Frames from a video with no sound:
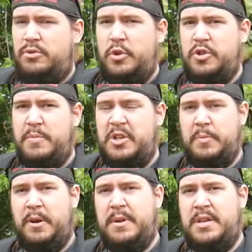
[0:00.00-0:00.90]
do some
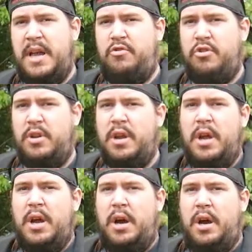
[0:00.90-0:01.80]
experimentation.
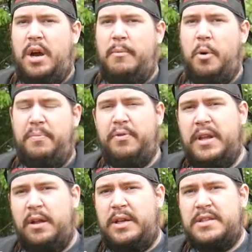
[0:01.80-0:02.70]

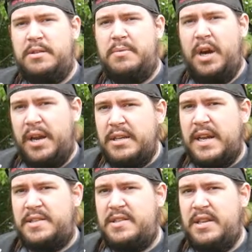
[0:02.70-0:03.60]
Hopefully I'll get some cutting
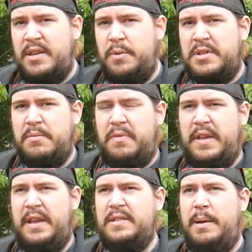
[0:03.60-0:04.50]
tests in with some
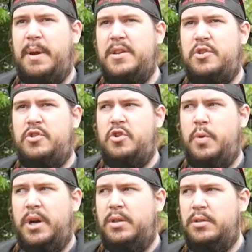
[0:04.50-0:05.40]
things. I might just
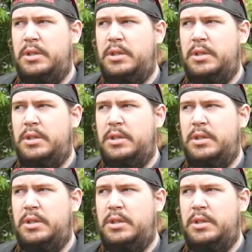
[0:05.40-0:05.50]
do a